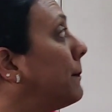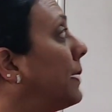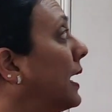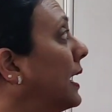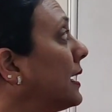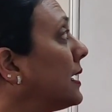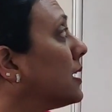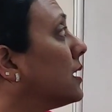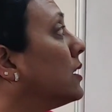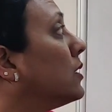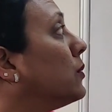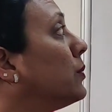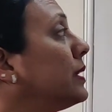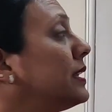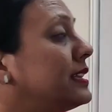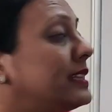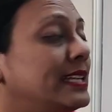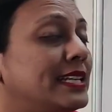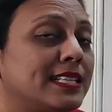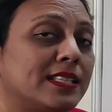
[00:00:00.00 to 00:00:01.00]
But
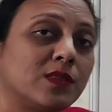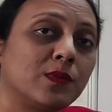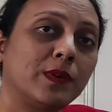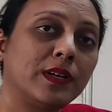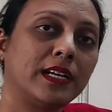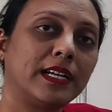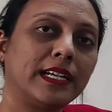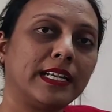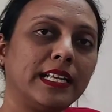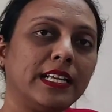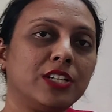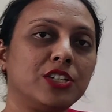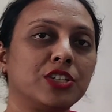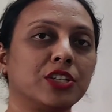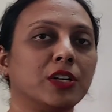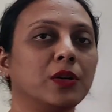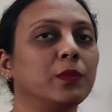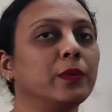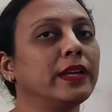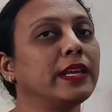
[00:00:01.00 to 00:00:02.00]
with this word
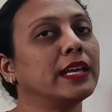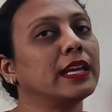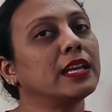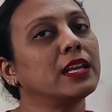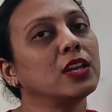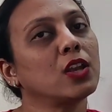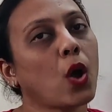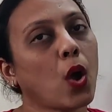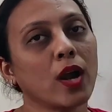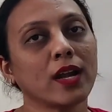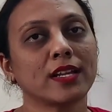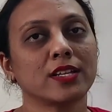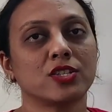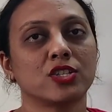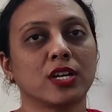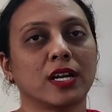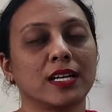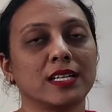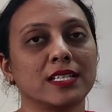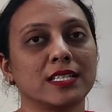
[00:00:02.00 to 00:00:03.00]
teacher, we
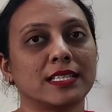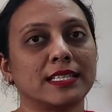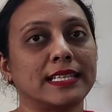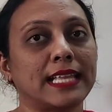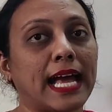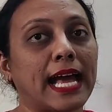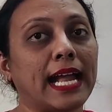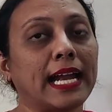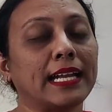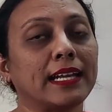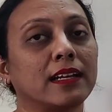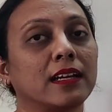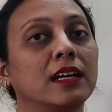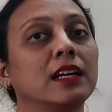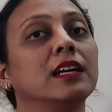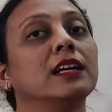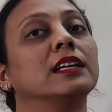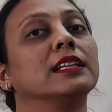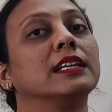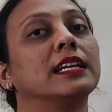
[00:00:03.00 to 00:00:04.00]
cannot judge that
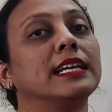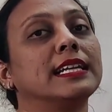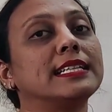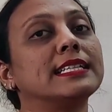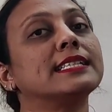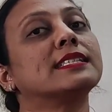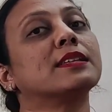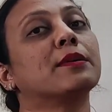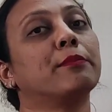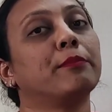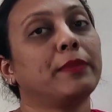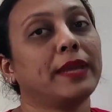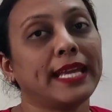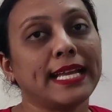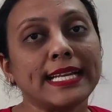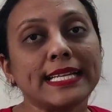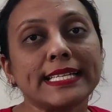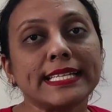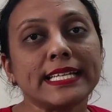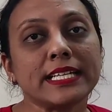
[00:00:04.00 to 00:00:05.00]
it is a
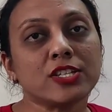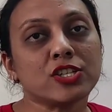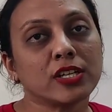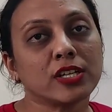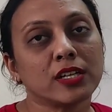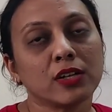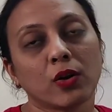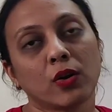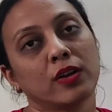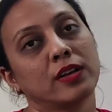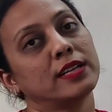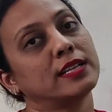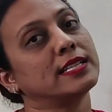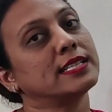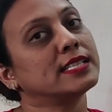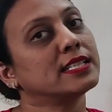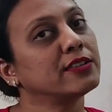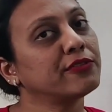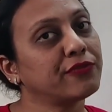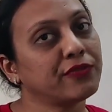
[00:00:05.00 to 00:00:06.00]
male teacher or
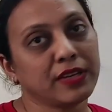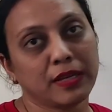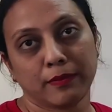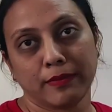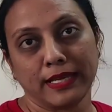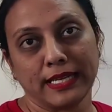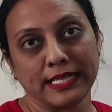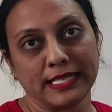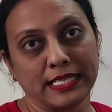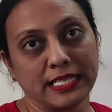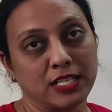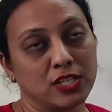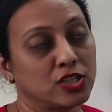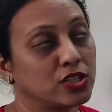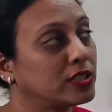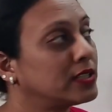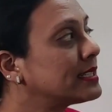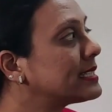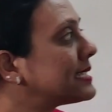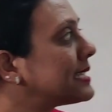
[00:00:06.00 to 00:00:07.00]
it is a female
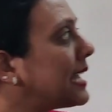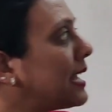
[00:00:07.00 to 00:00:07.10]
teacher.